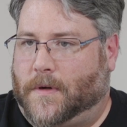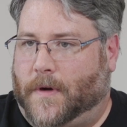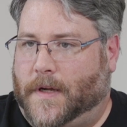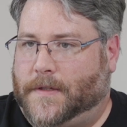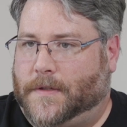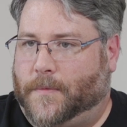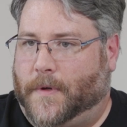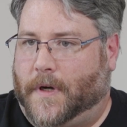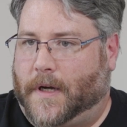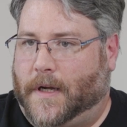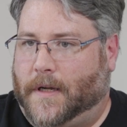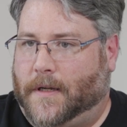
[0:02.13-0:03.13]
Crisis
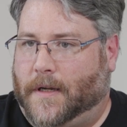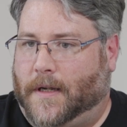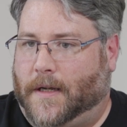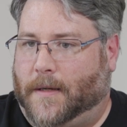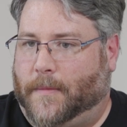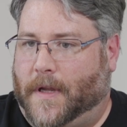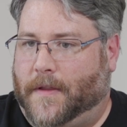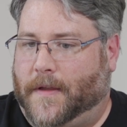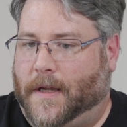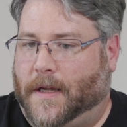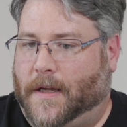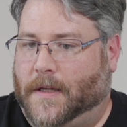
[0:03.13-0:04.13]
work, I
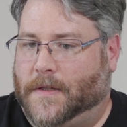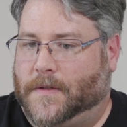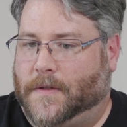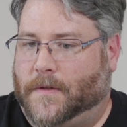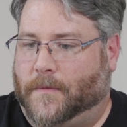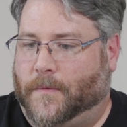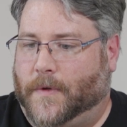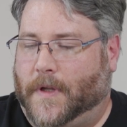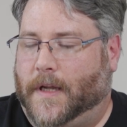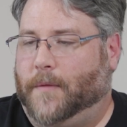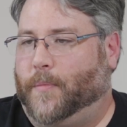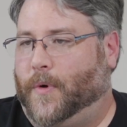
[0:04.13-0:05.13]
think, is
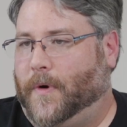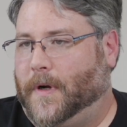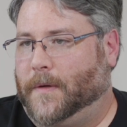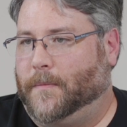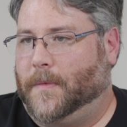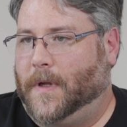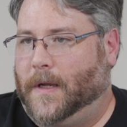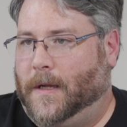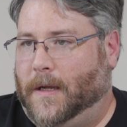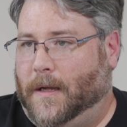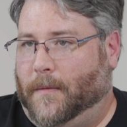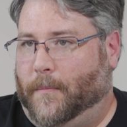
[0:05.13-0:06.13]
really important.
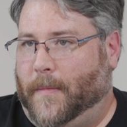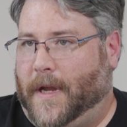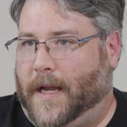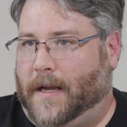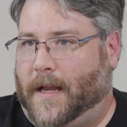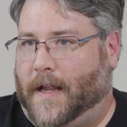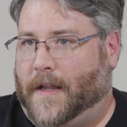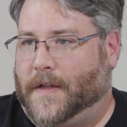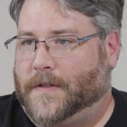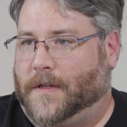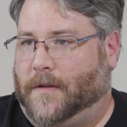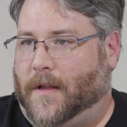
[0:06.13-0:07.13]
Maine
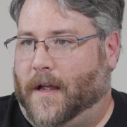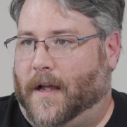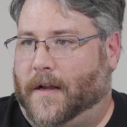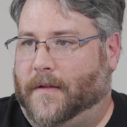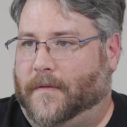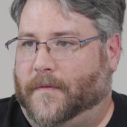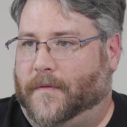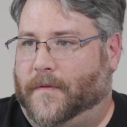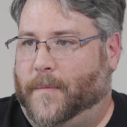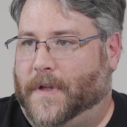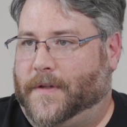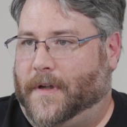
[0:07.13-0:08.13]
has a lot
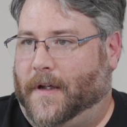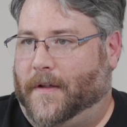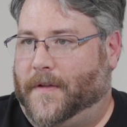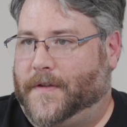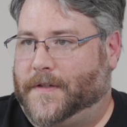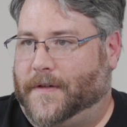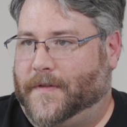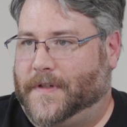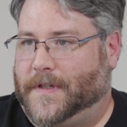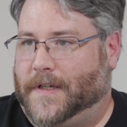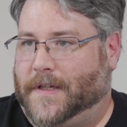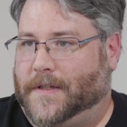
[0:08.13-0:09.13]
of mental health
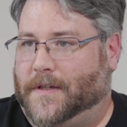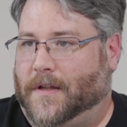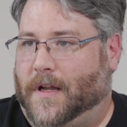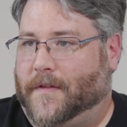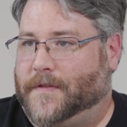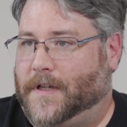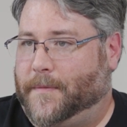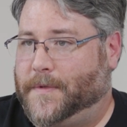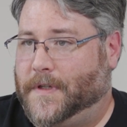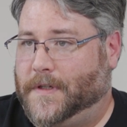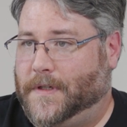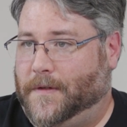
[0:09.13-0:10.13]
services, a lot of
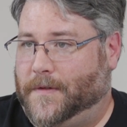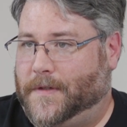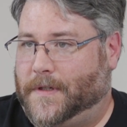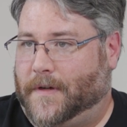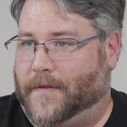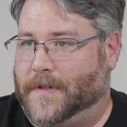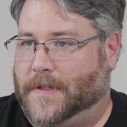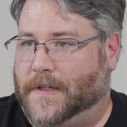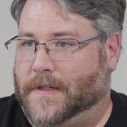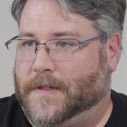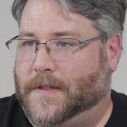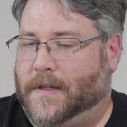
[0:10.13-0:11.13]
substance use
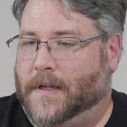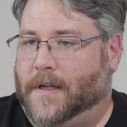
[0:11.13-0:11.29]
services,